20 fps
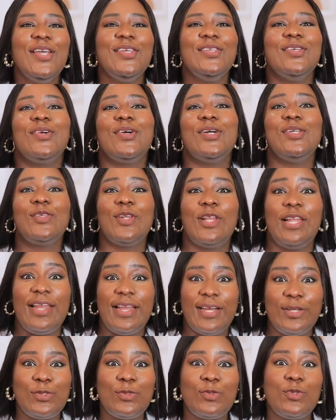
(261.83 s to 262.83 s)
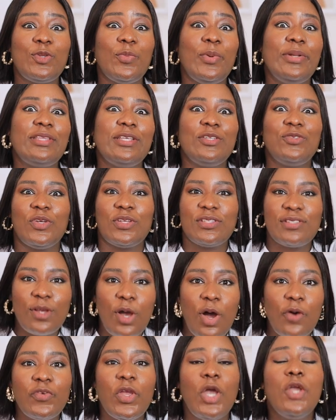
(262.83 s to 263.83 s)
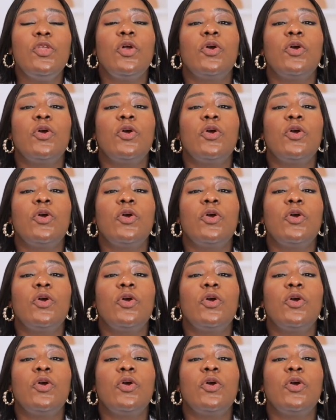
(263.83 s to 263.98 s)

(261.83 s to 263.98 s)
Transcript: You're going to learn to do so many things yourself.